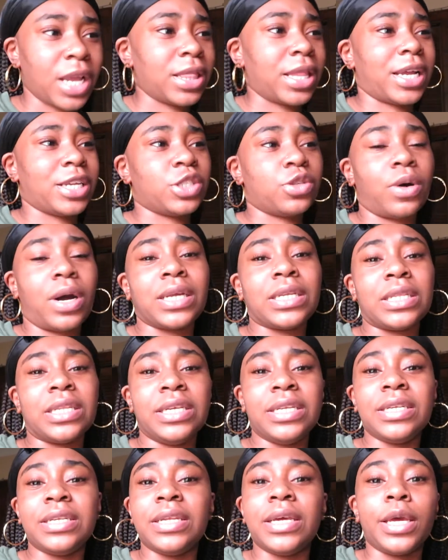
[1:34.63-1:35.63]
Like, so I
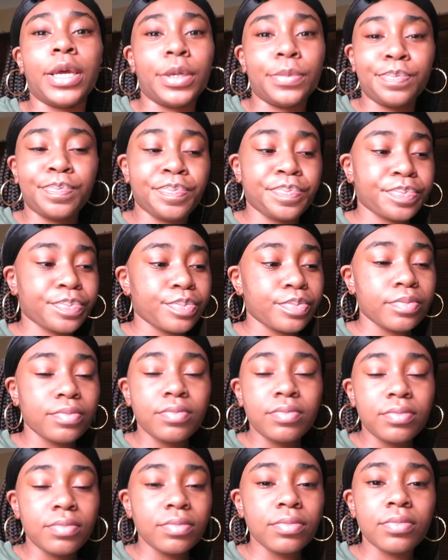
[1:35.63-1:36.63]
deleted it
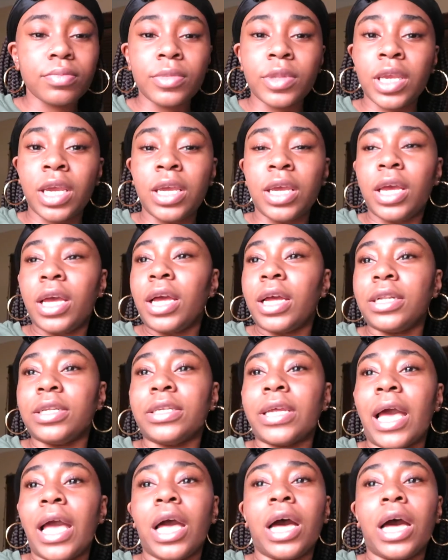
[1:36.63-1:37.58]
the